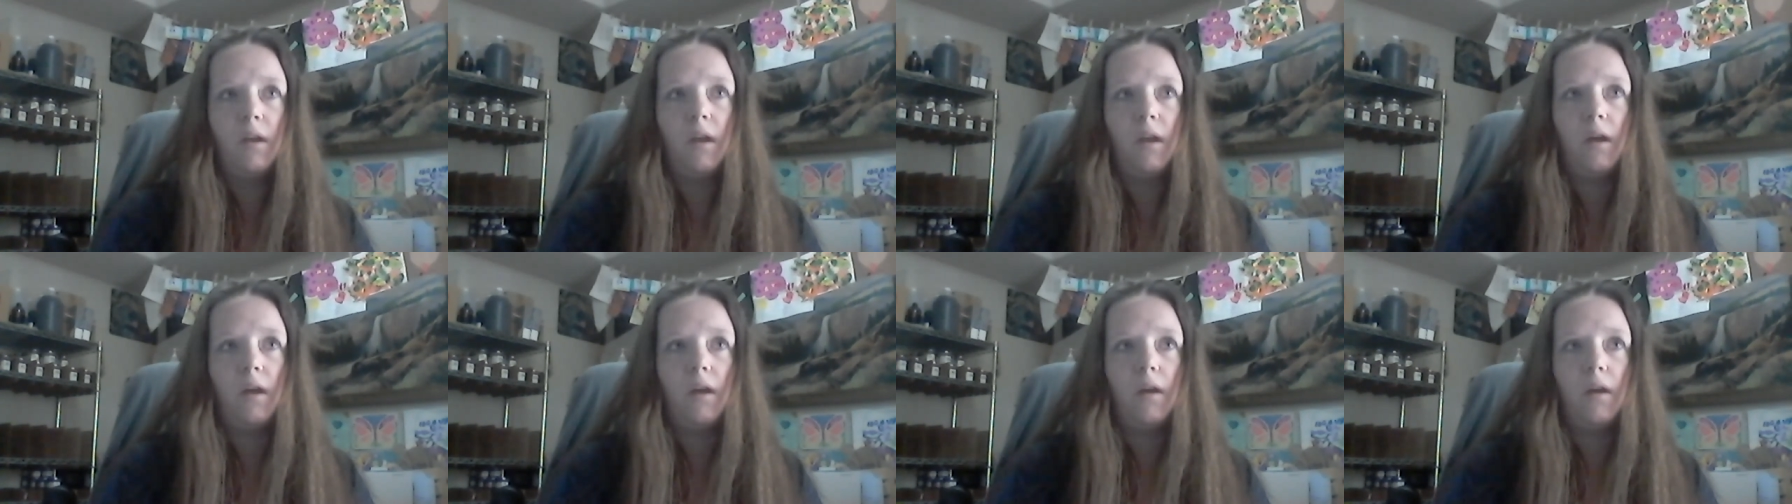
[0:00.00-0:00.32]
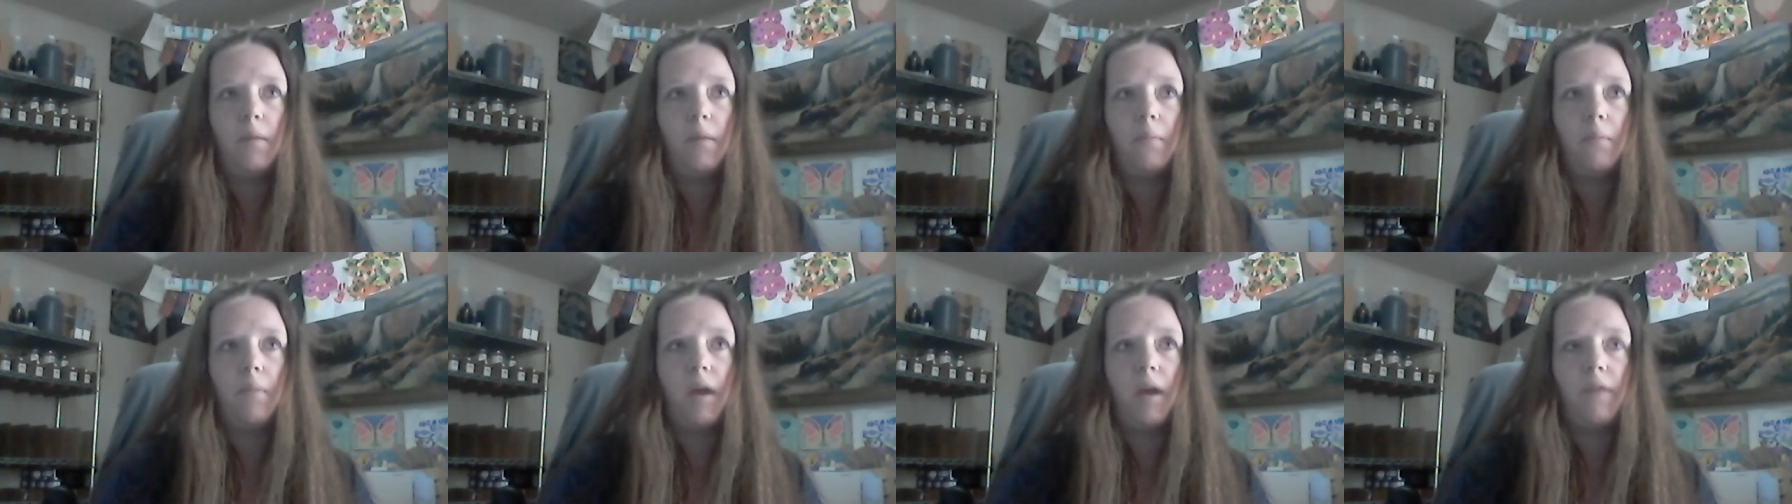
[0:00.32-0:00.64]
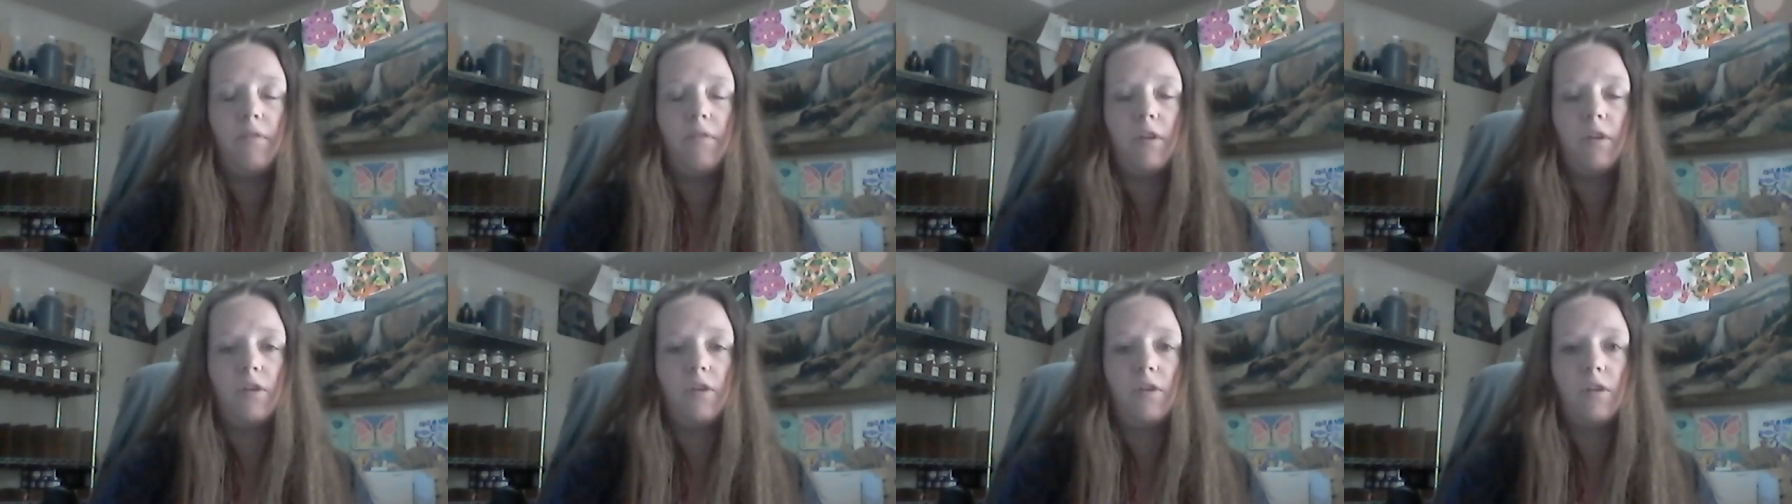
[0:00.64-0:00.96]
um,
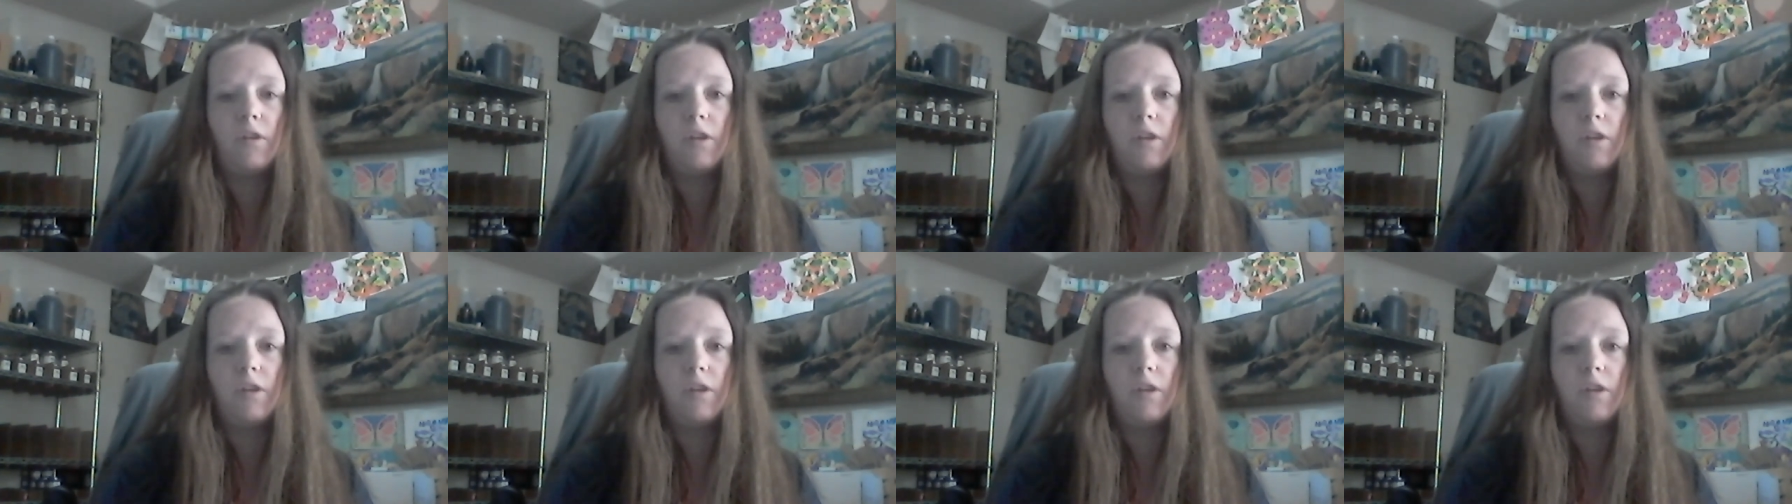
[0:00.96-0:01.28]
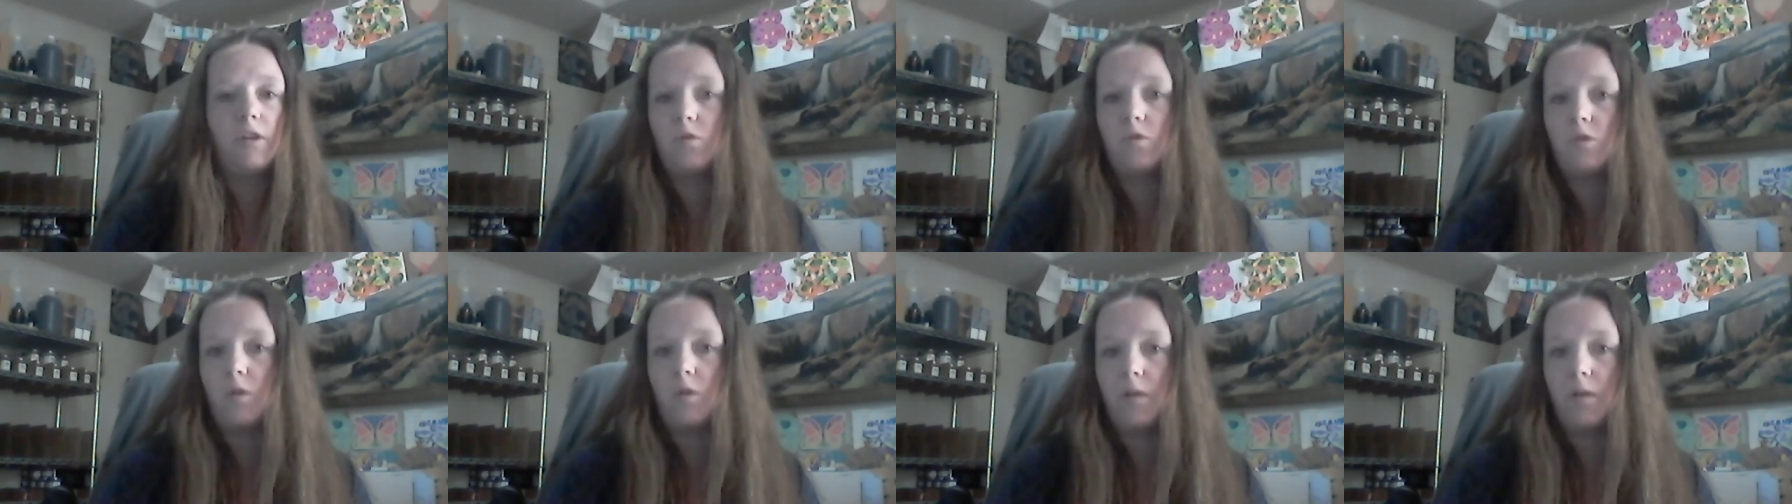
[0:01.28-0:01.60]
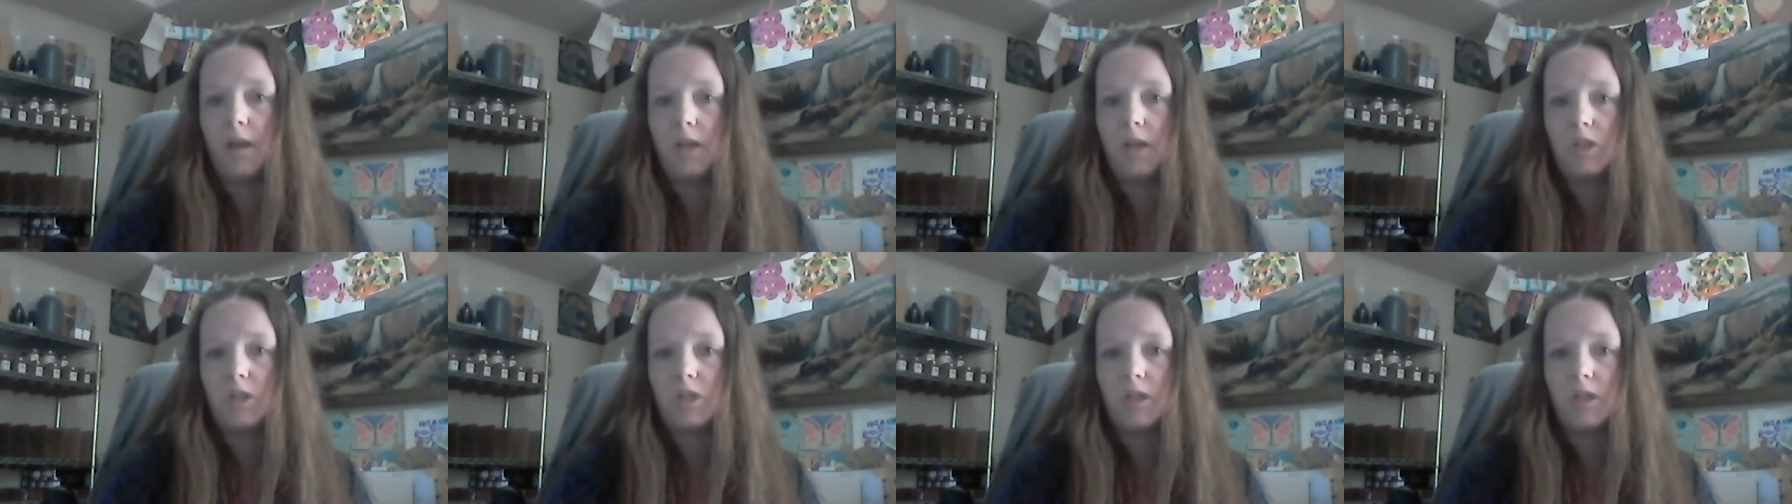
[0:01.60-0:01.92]
have encouraged food
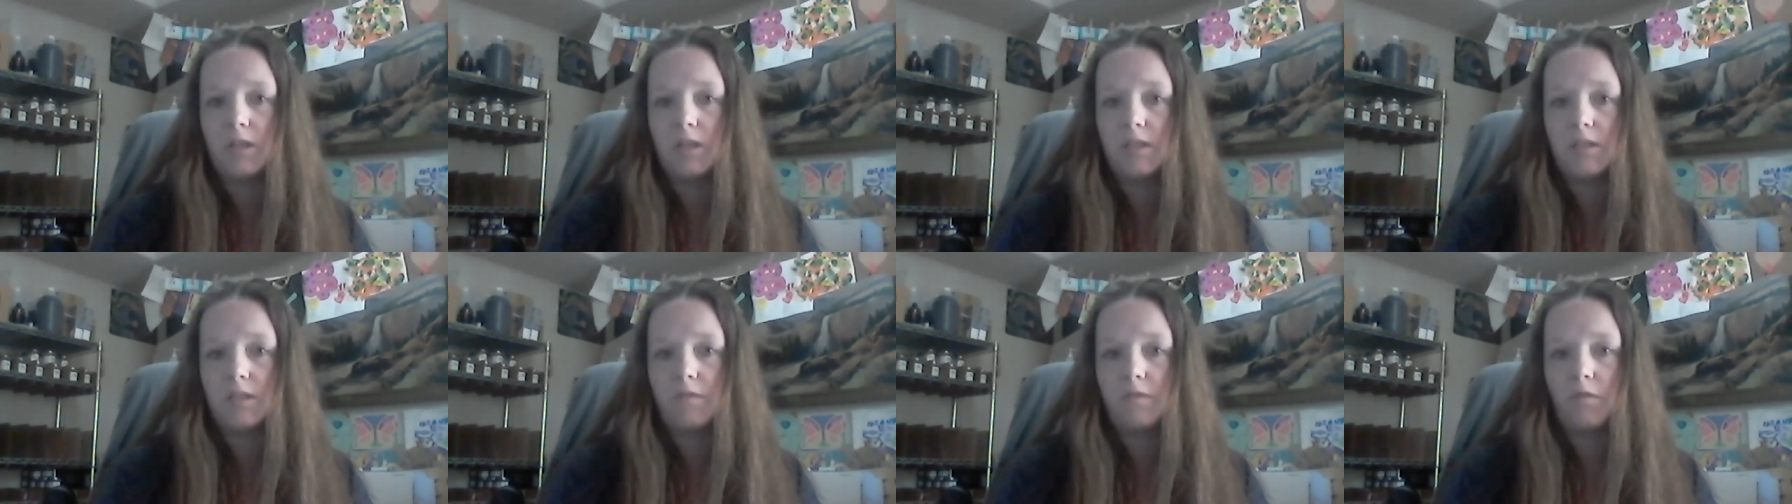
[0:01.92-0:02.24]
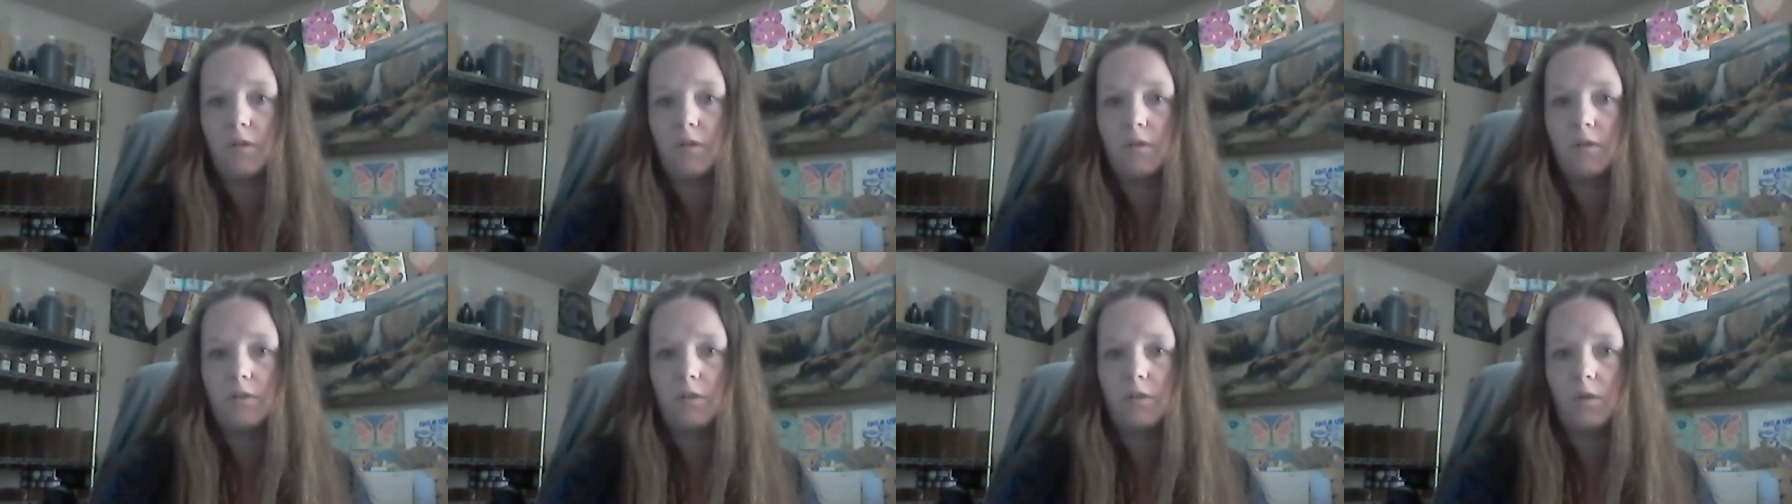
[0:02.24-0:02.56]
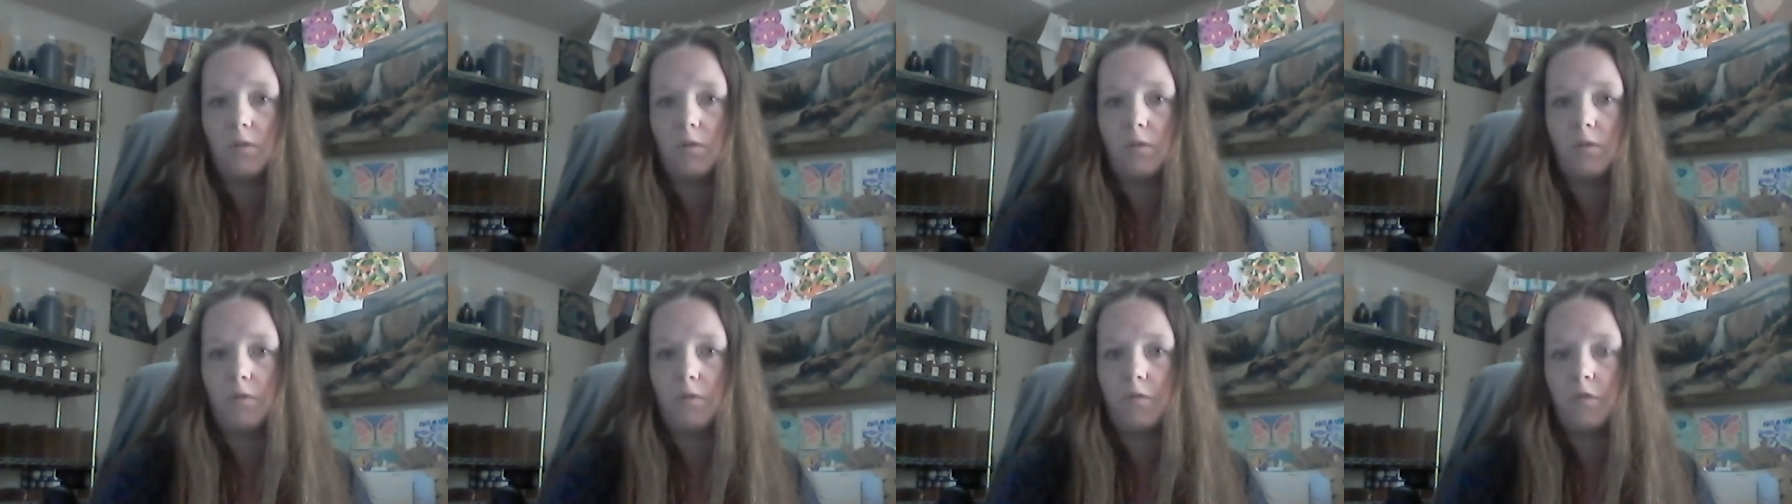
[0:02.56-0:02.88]
donations for
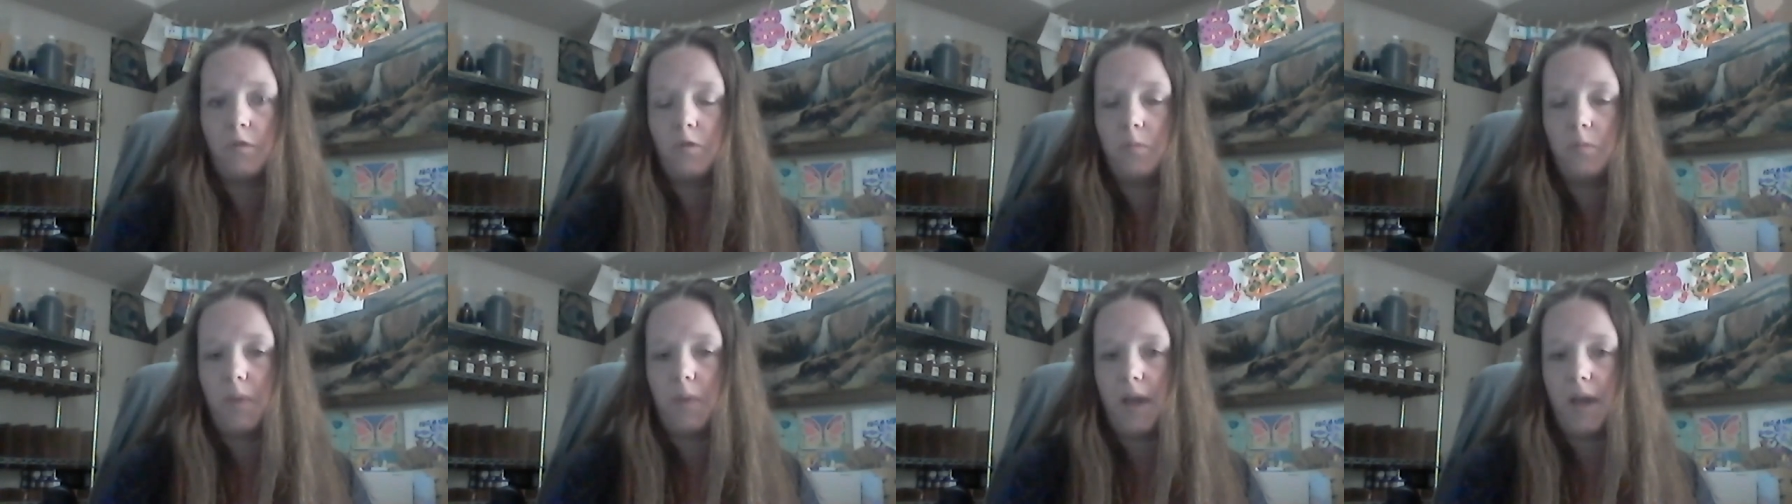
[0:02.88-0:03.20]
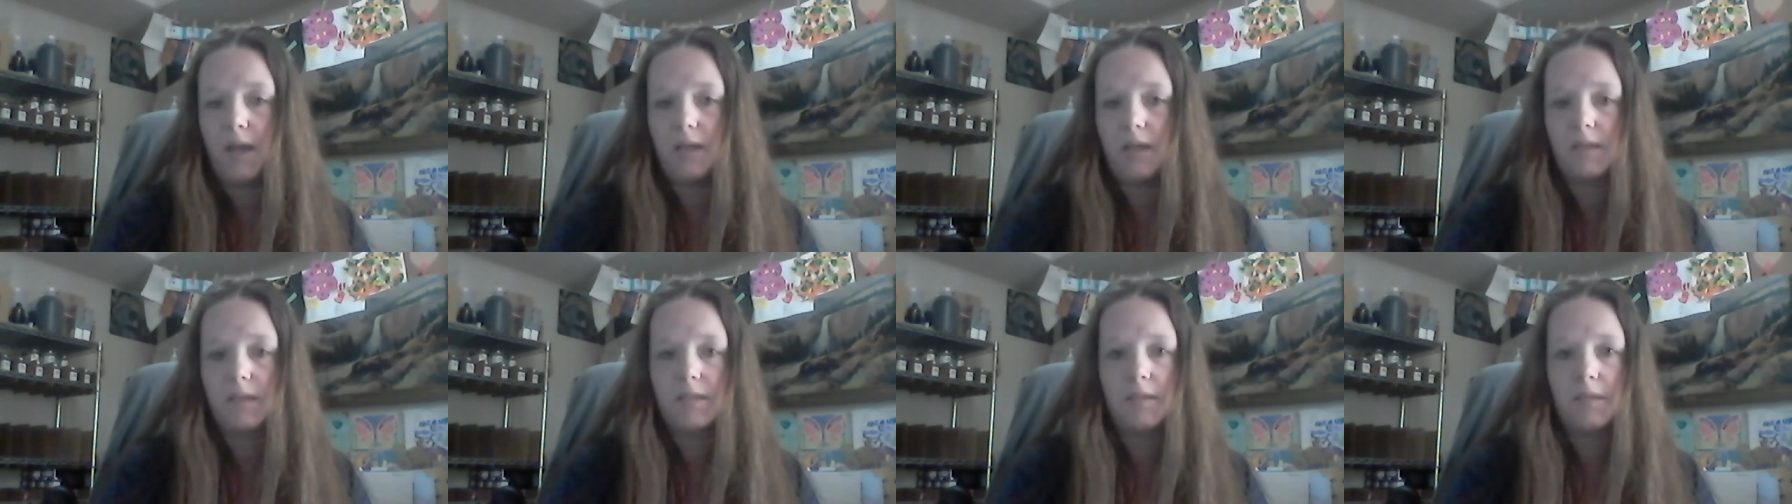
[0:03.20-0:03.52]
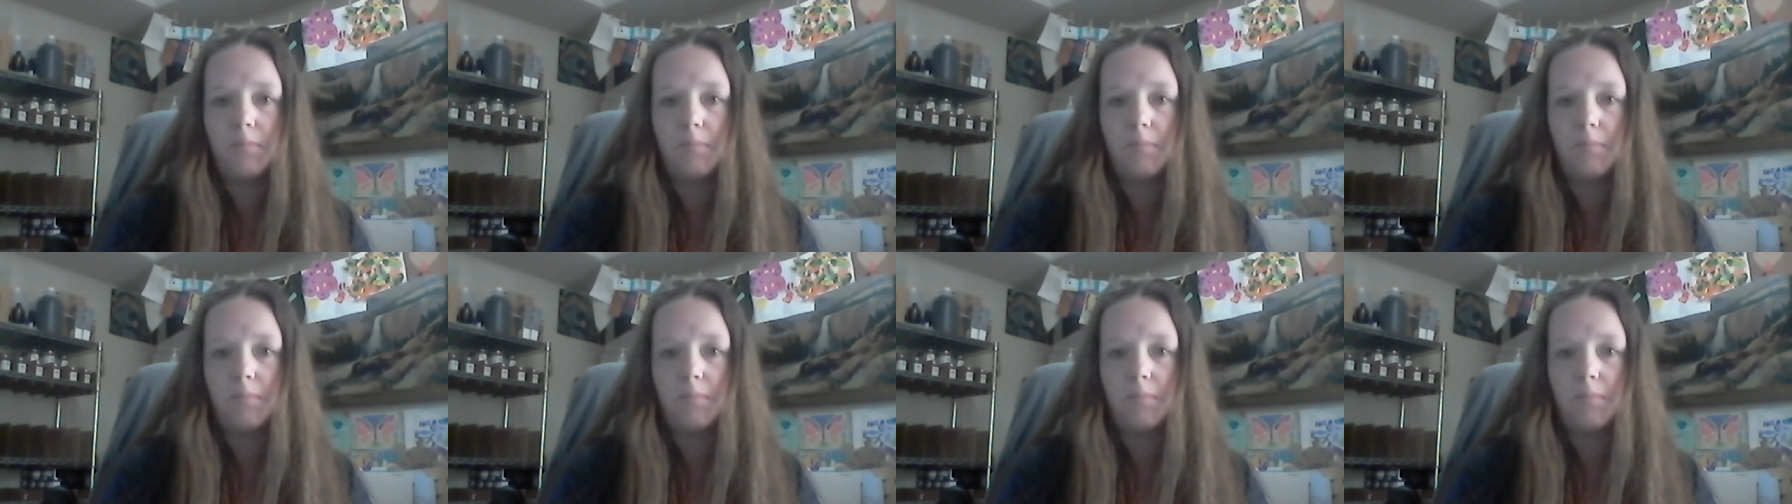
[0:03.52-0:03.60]
local food banks